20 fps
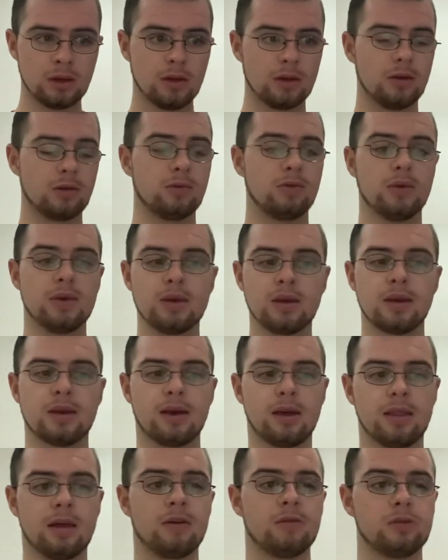And if we can
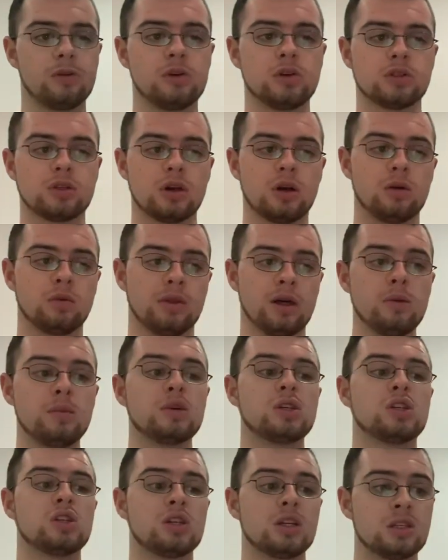get that first goal, they'll
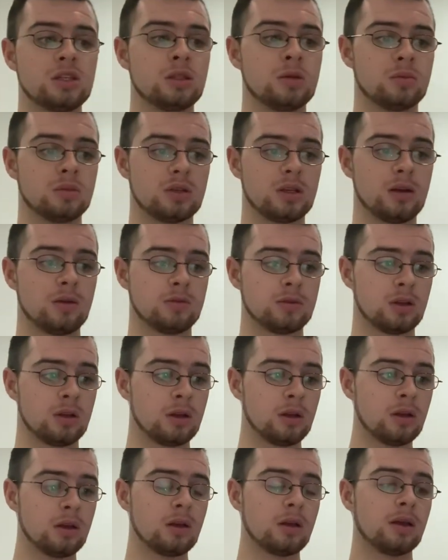be shitting themselves.
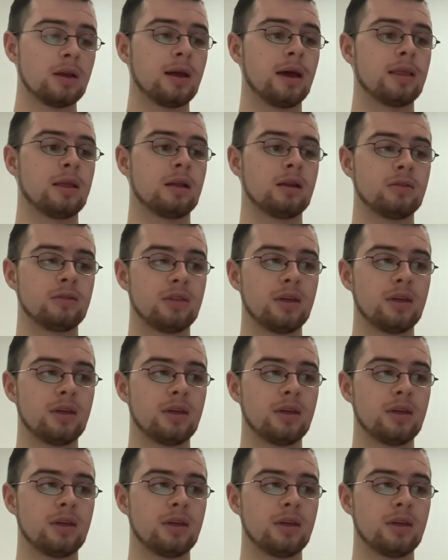And then if